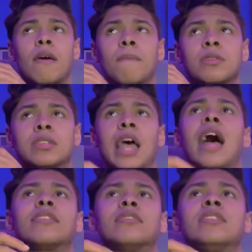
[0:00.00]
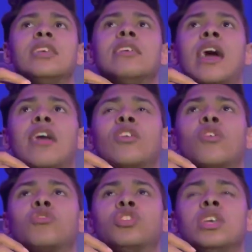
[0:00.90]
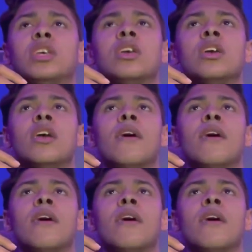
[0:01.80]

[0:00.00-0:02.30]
sad to see that, you know, she,